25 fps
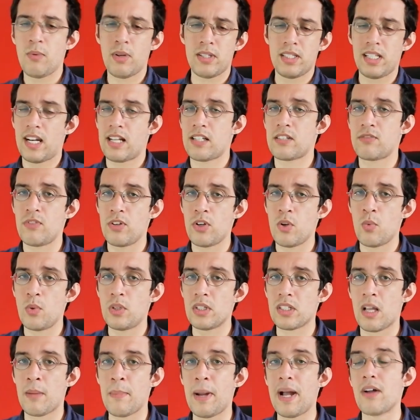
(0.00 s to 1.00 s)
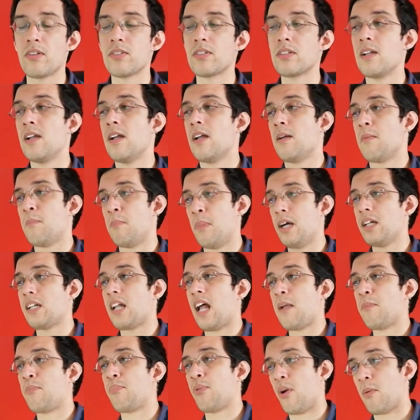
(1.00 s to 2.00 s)
when the next video will come out, but
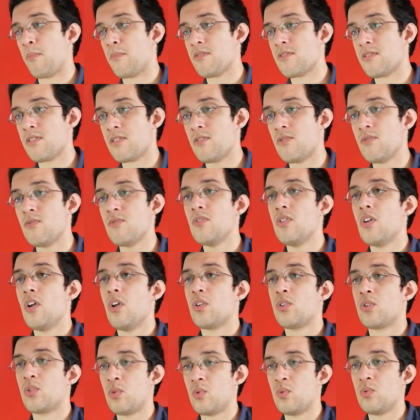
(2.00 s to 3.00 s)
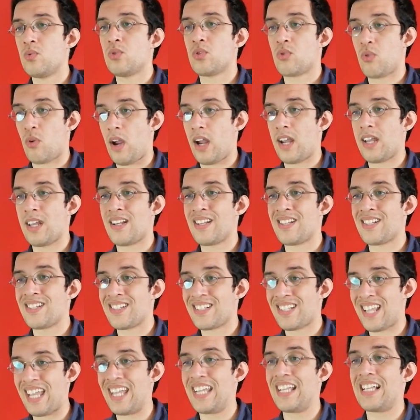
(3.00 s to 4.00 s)
I promise you to try
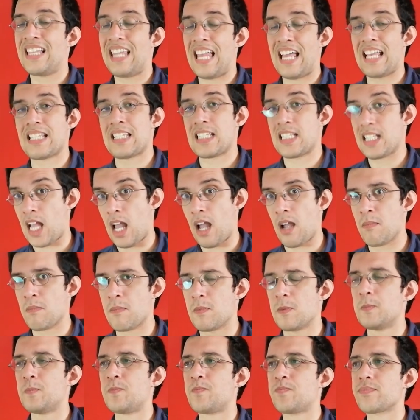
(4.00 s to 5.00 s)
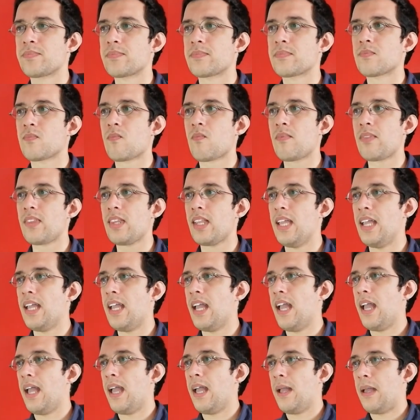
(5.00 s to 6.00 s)
and take less time
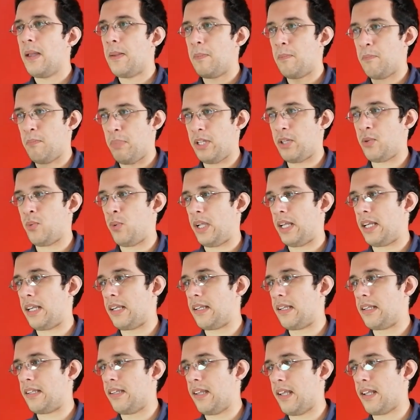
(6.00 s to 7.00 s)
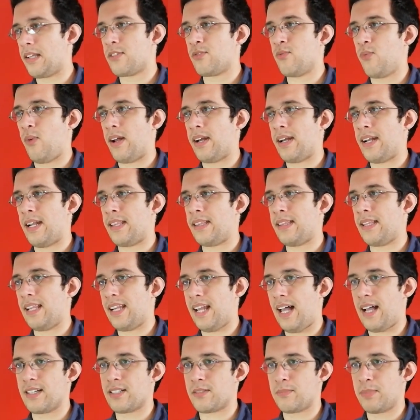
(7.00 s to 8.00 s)
between this one and the
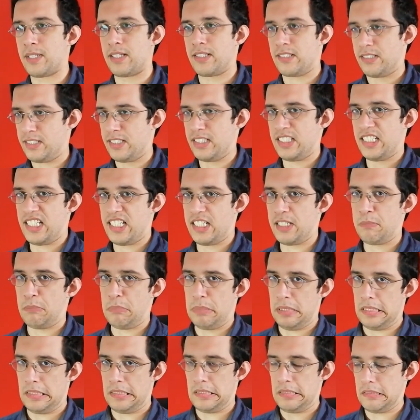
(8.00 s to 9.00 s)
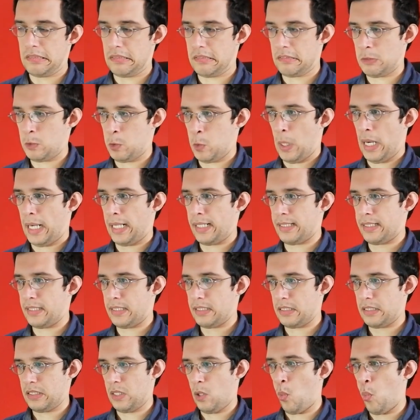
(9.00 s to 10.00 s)
last because it has been quite
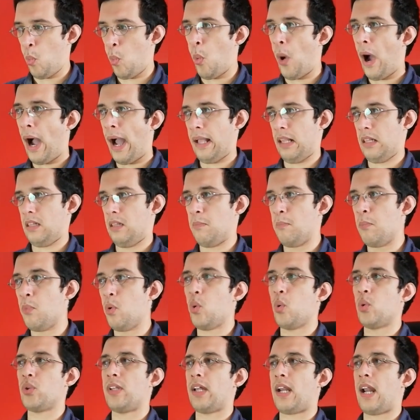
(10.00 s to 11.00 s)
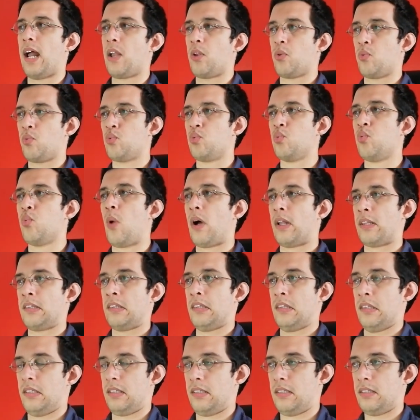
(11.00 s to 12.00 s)
a while, more than I would
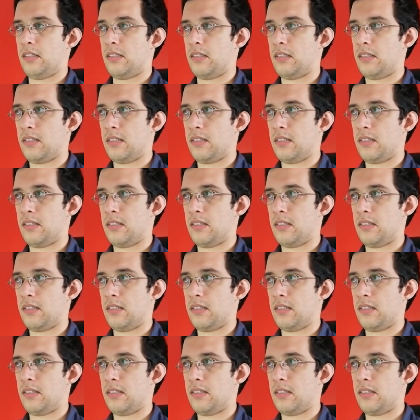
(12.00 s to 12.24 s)
want